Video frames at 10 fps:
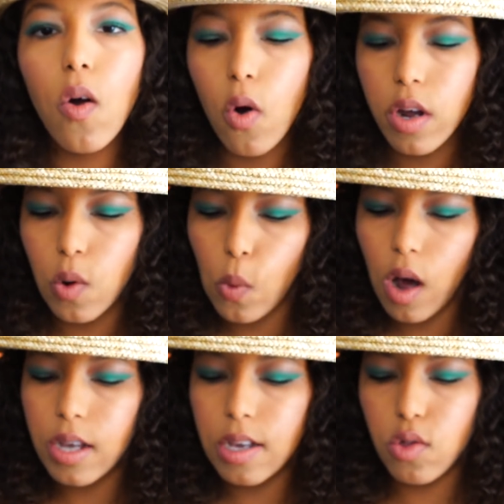or you're
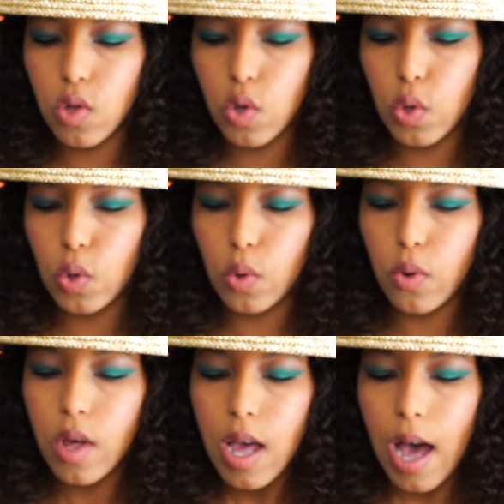wanting to
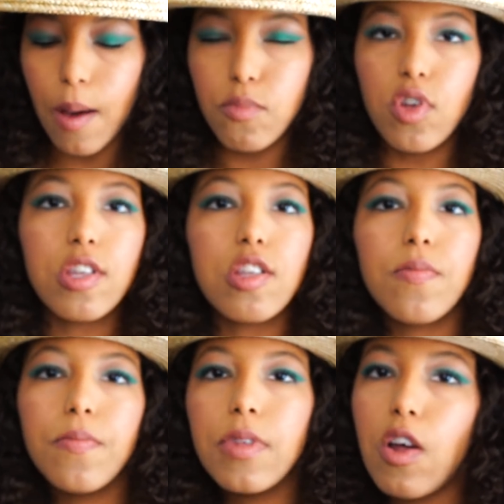just,